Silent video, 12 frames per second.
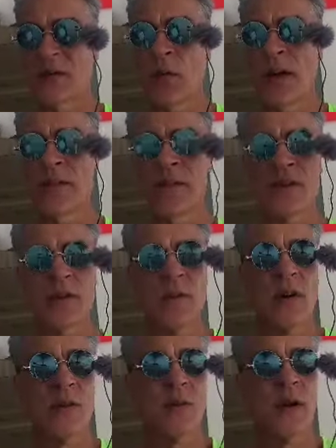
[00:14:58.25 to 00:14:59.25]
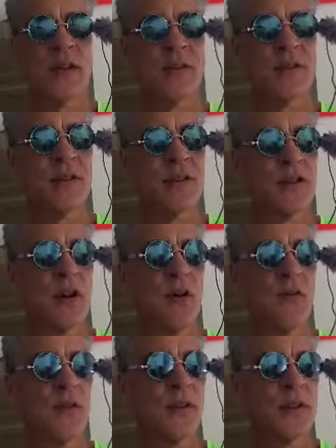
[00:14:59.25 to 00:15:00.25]
wife is the one who runs the show
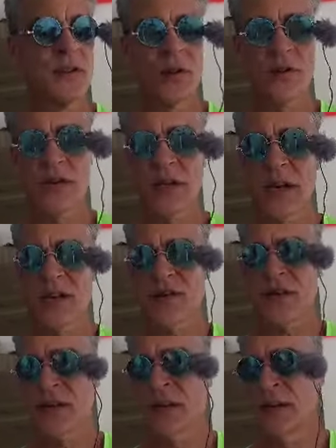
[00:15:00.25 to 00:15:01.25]
for the association,